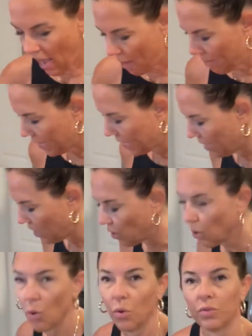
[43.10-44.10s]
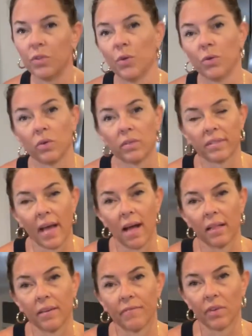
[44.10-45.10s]
I'm making a cold noodle
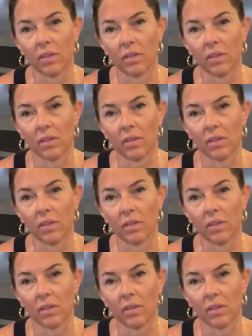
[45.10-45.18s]
salad for